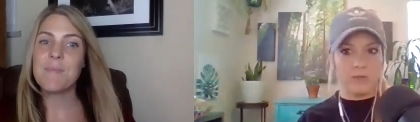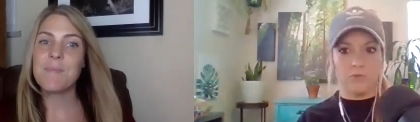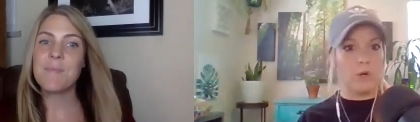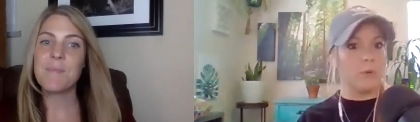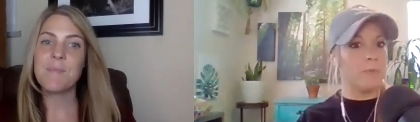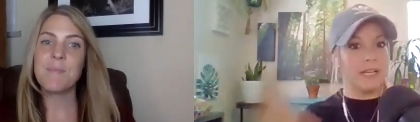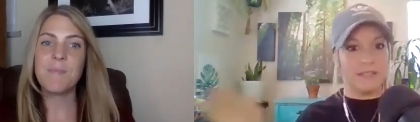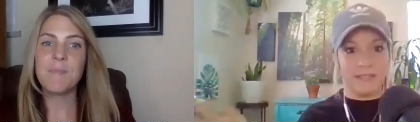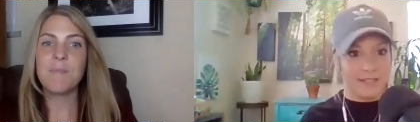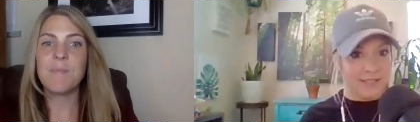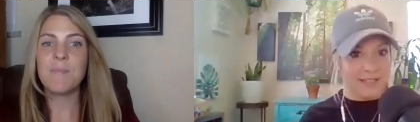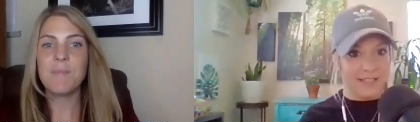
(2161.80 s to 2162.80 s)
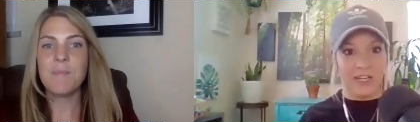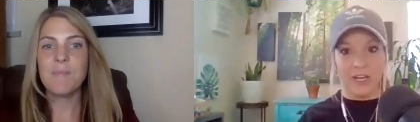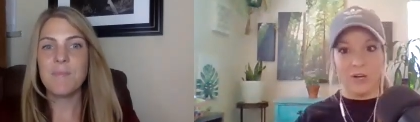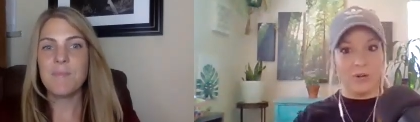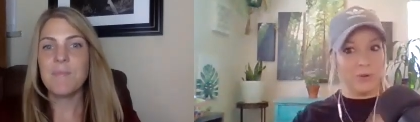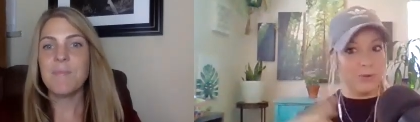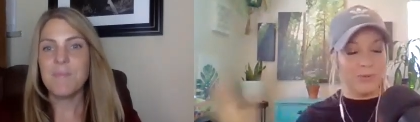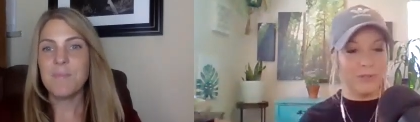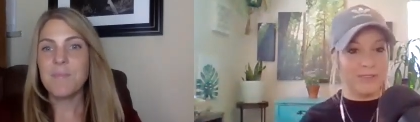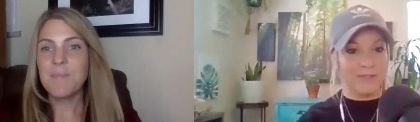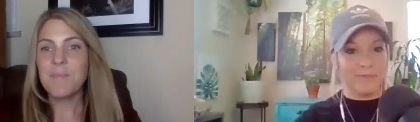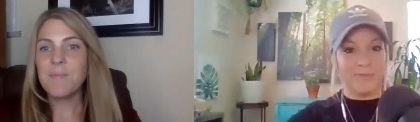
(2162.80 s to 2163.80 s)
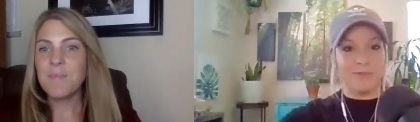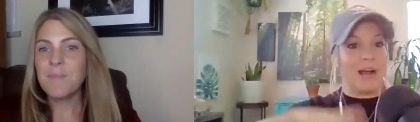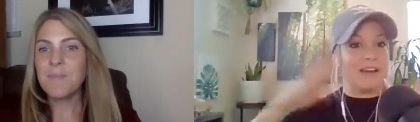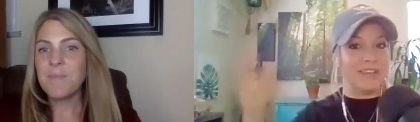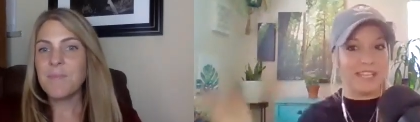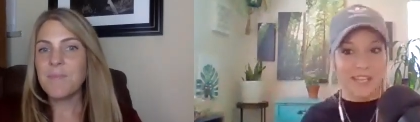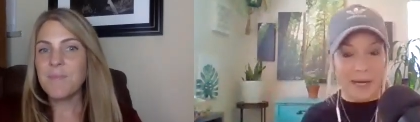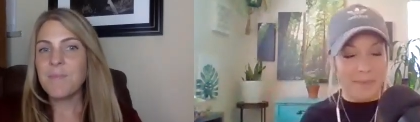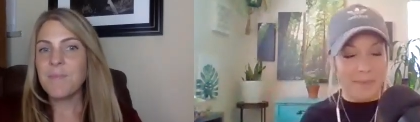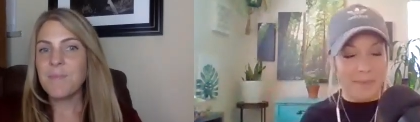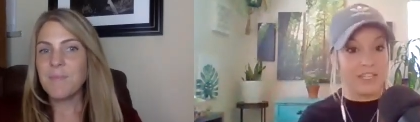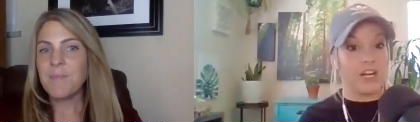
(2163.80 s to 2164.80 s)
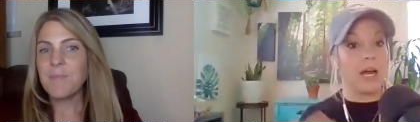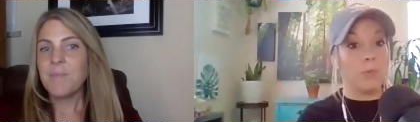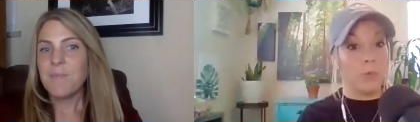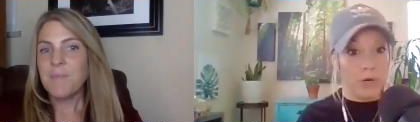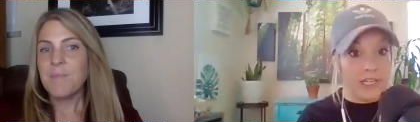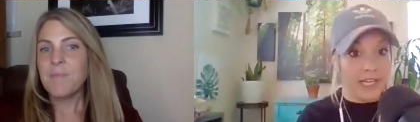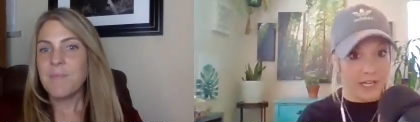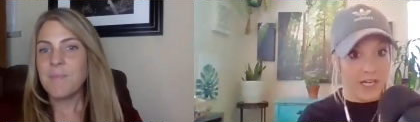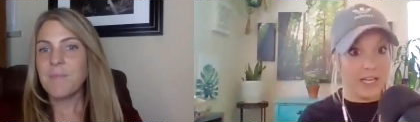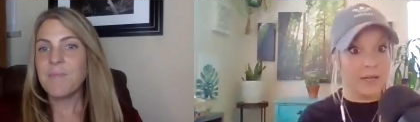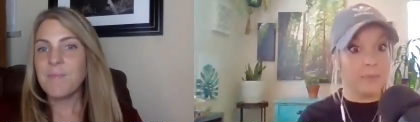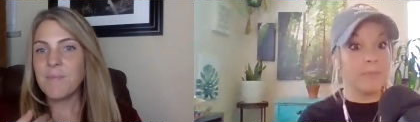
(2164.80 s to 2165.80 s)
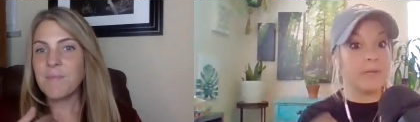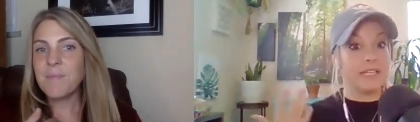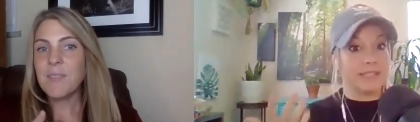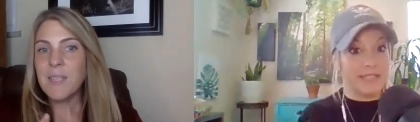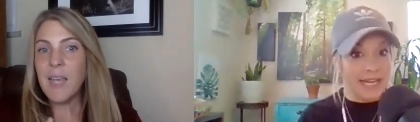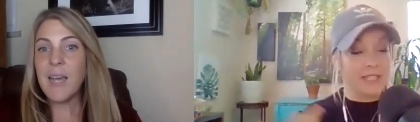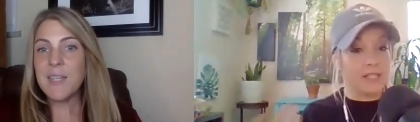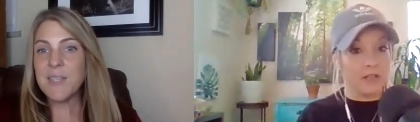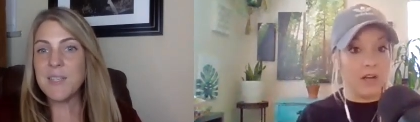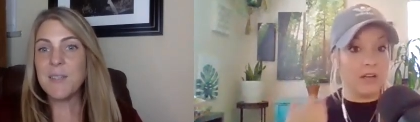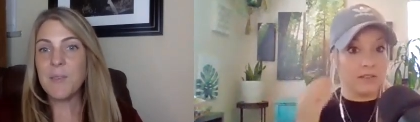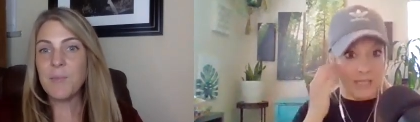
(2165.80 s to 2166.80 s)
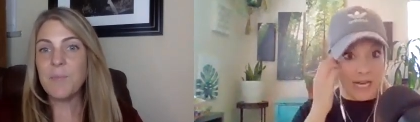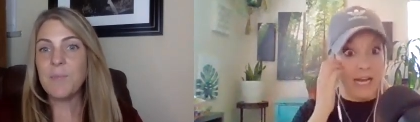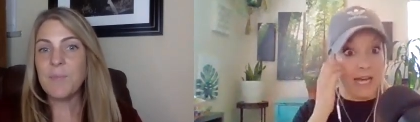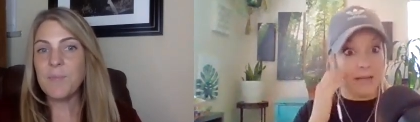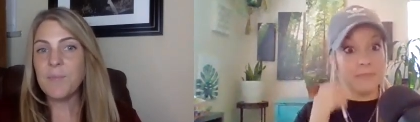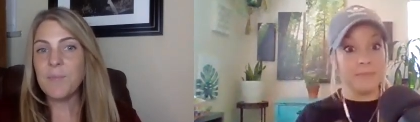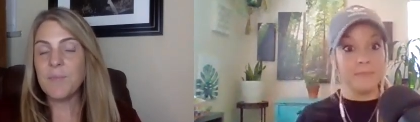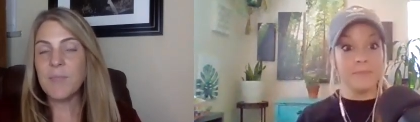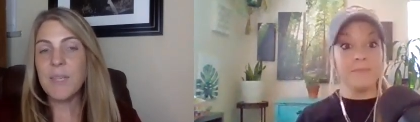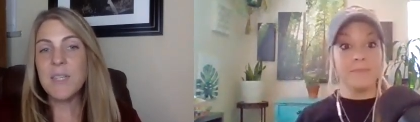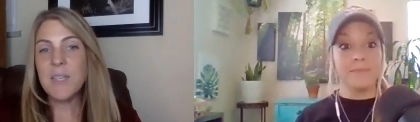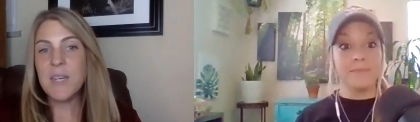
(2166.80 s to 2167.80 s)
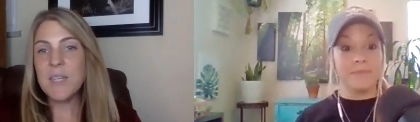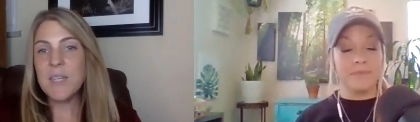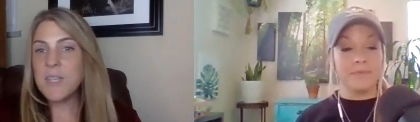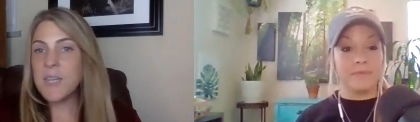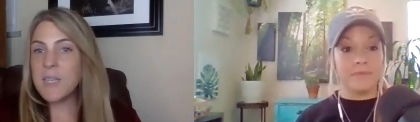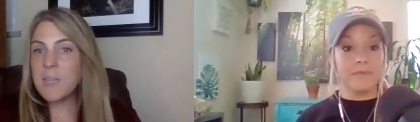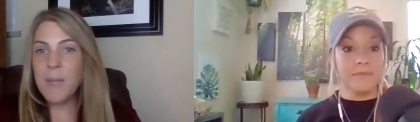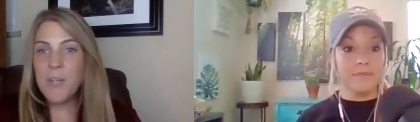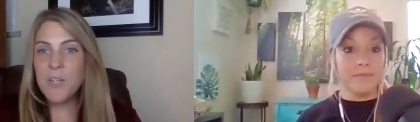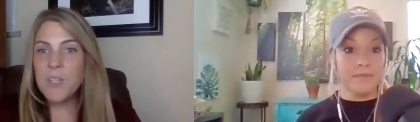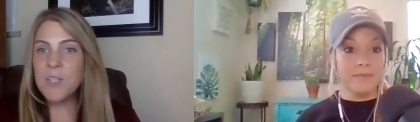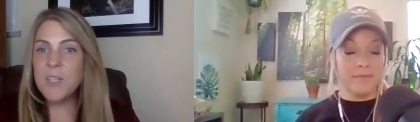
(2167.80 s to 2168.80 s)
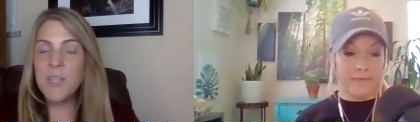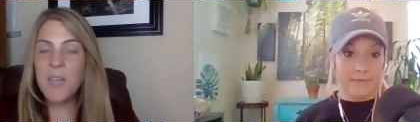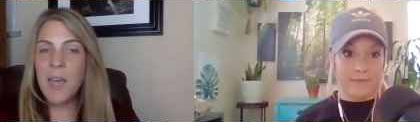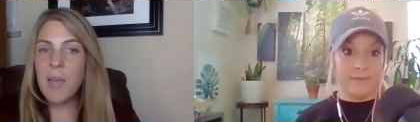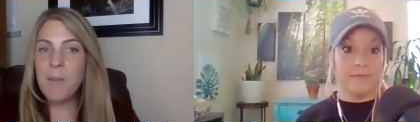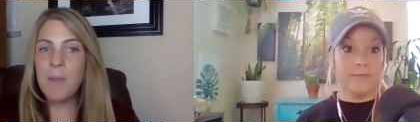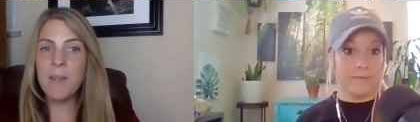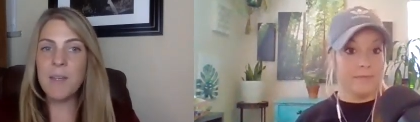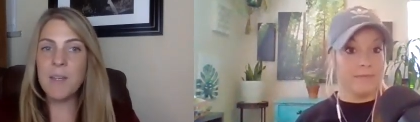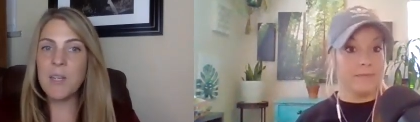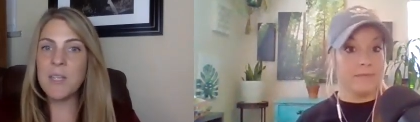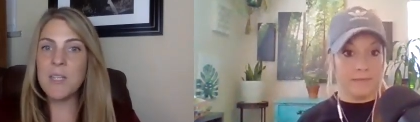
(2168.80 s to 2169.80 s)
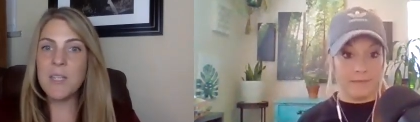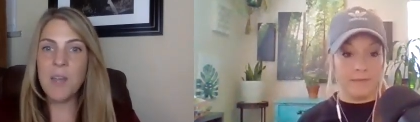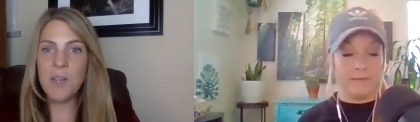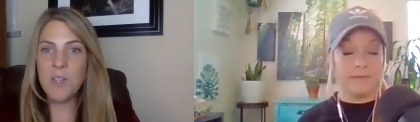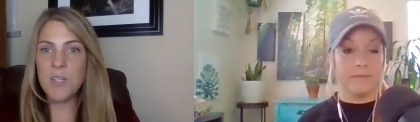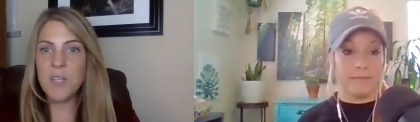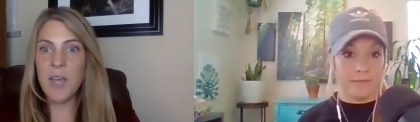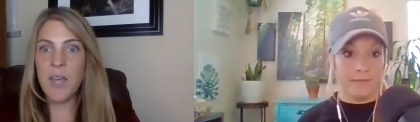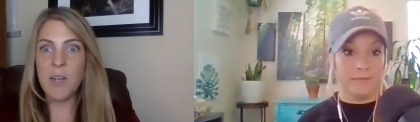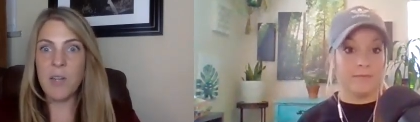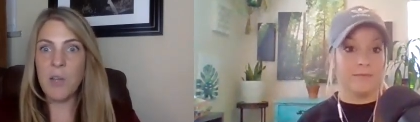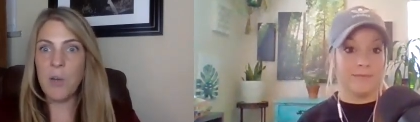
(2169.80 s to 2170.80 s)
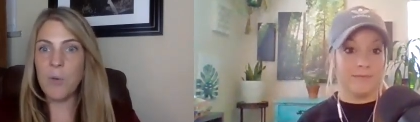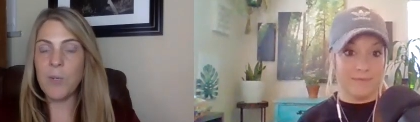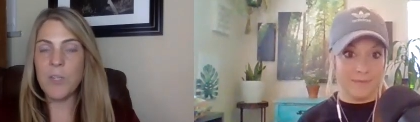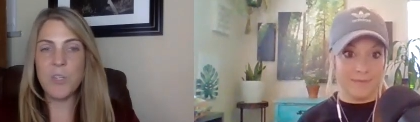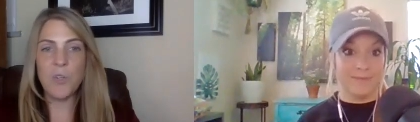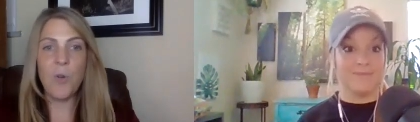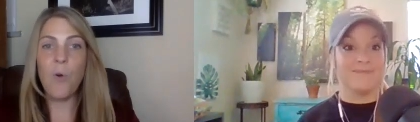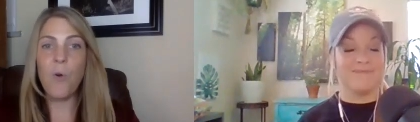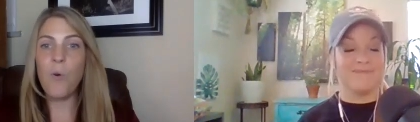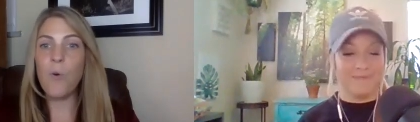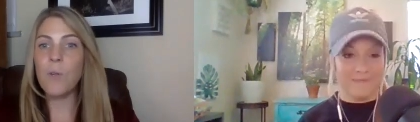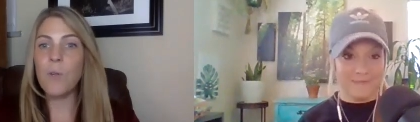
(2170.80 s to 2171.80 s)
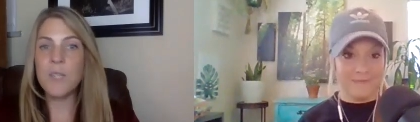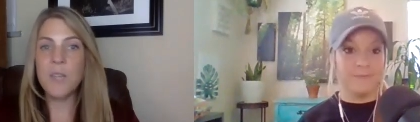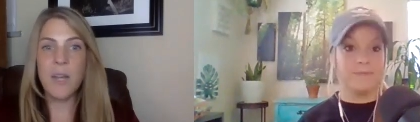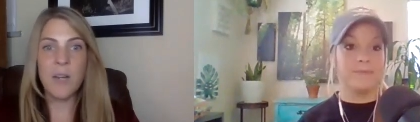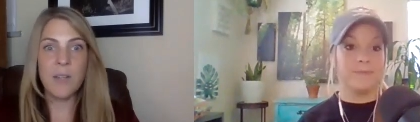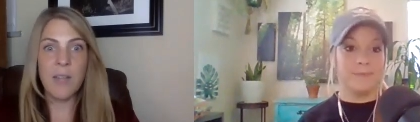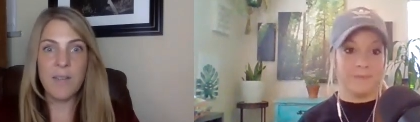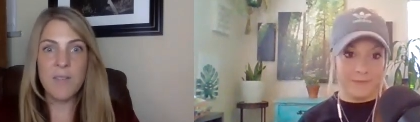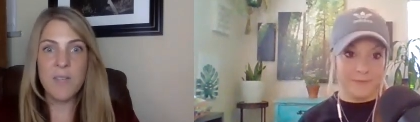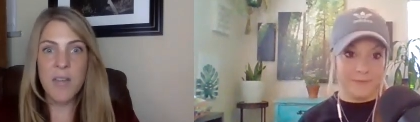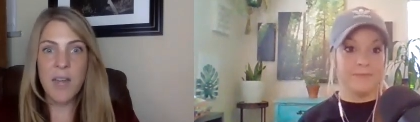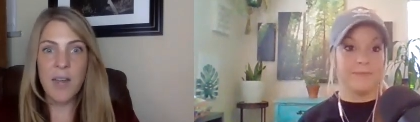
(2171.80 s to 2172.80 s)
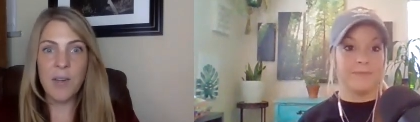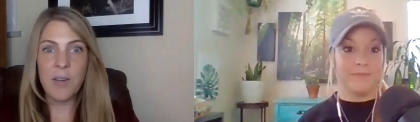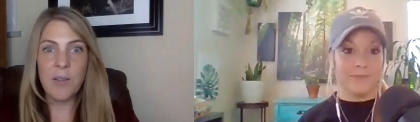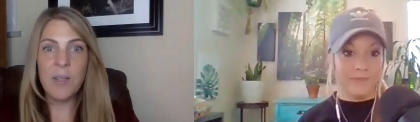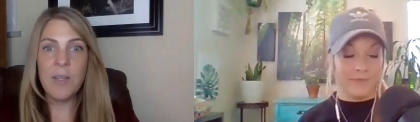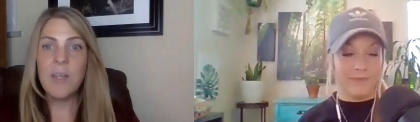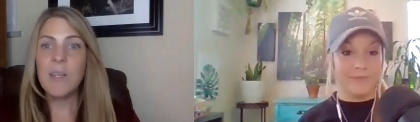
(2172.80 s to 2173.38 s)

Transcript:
Speaker 1: robust, you know, thriving gut bacteria, I'm working on it, but it takes a long time.
Speaker 2: It does. It takes patience and time. And it's not just diet alone. It's your whole entire lifestyle.